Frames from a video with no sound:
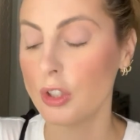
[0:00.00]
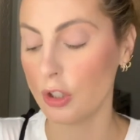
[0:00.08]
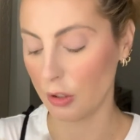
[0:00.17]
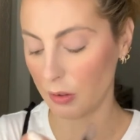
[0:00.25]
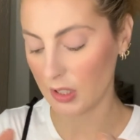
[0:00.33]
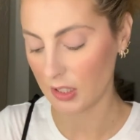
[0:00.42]

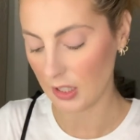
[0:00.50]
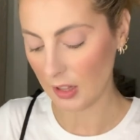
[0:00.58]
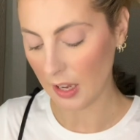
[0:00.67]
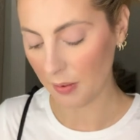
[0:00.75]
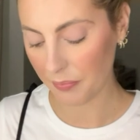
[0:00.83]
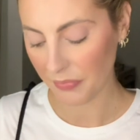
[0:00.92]
sure you can see
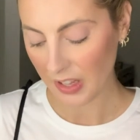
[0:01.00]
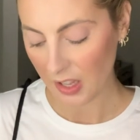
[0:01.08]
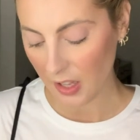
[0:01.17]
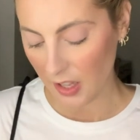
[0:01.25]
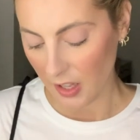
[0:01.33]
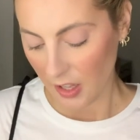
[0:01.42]
that.
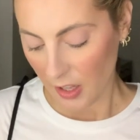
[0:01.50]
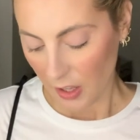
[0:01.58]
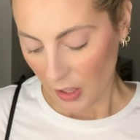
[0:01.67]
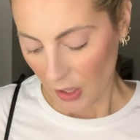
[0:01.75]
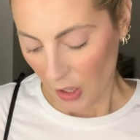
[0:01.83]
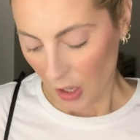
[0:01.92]

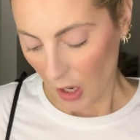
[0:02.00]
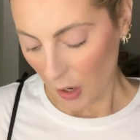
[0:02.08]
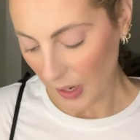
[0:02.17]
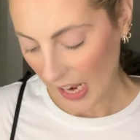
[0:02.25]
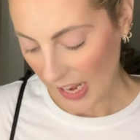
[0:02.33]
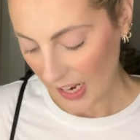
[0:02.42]

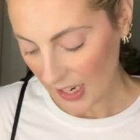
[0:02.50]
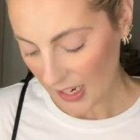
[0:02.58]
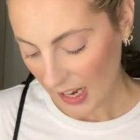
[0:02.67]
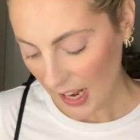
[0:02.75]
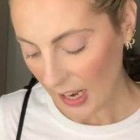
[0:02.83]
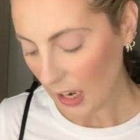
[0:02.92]
Okay, and
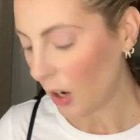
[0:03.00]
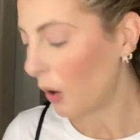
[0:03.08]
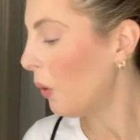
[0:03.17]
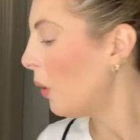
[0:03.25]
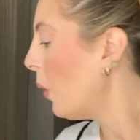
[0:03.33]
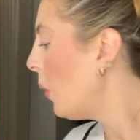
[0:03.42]

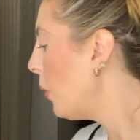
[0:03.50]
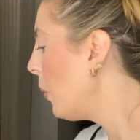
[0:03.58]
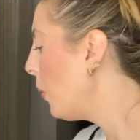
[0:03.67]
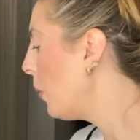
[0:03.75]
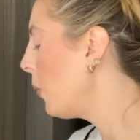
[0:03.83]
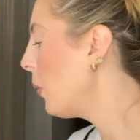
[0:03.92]
now
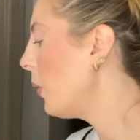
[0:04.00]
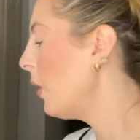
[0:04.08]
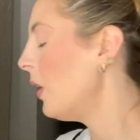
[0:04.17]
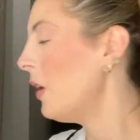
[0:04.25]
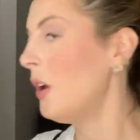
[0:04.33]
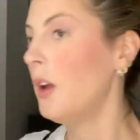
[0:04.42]

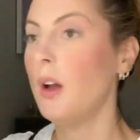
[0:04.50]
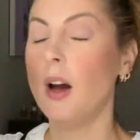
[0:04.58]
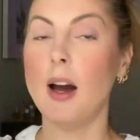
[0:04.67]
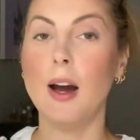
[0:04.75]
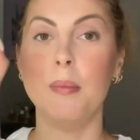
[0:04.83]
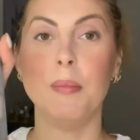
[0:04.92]

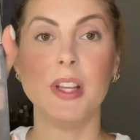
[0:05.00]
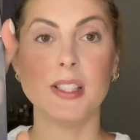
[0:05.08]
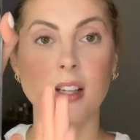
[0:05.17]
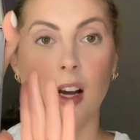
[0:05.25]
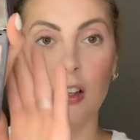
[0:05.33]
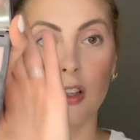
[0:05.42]
um, this
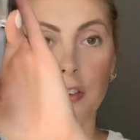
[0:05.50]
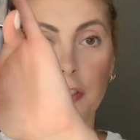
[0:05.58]
color